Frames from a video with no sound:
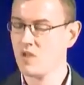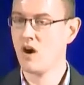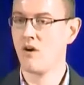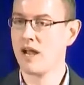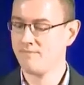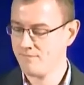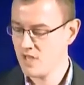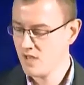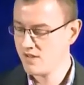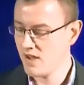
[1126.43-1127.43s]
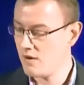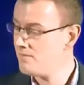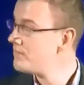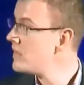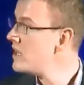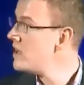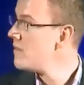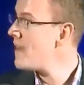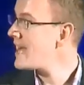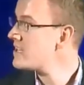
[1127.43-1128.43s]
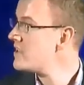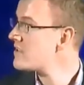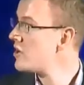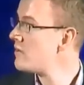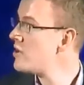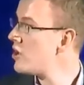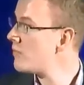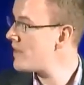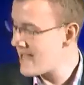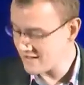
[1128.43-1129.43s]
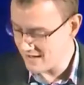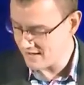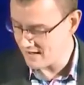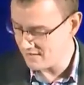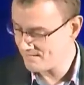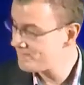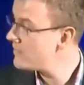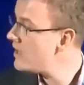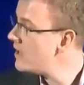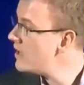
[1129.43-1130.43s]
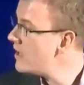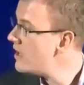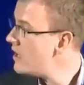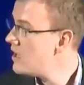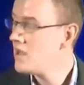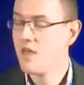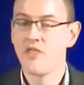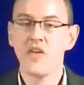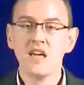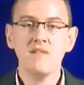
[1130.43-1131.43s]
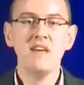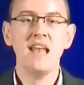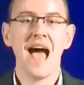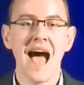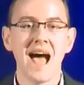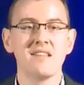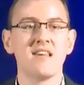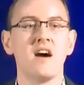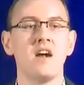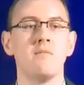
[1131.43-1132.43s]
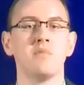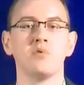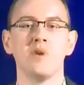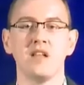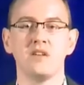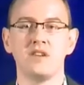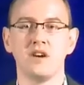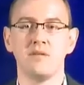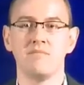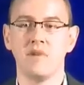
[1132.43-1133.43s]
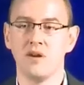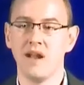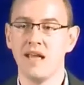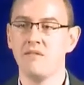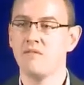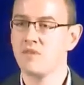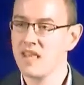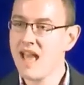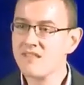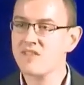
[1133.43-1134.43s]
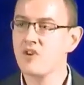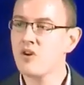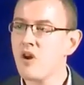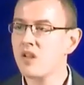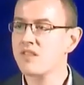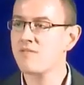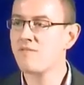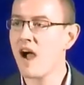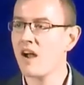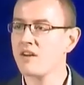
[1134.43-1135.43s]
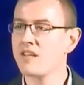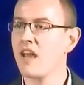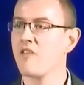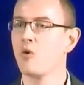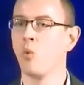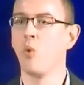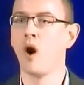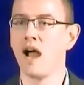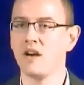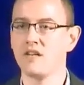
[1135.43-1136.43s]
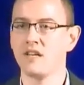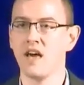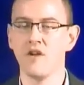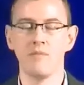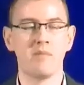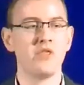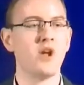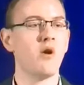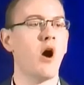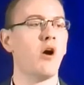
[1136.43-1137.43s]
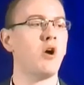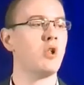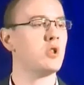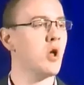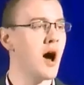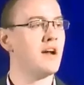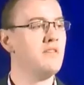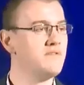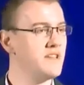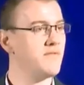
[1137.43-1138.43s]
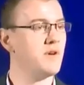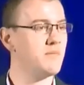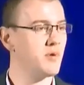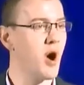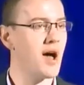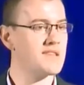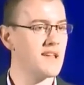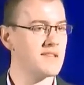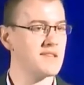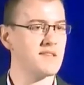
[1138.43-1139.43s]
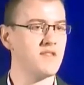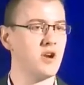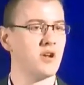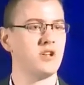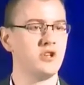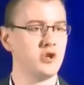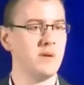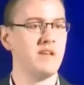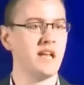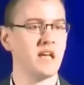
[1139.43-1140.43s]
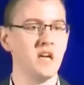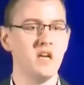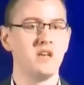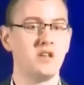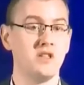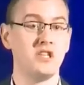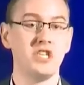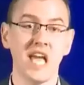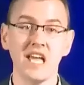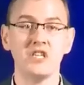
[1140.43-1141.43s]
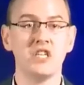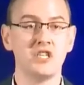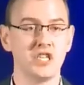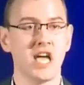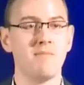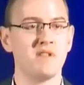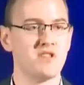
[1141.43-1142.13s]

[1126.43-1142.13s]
All right. So back to this term neuroplasticity. Think of it as an umbrella term, all right? Yes, neurons that fire together wire together, but there are a lot of different processes that are contributing to the changing shape and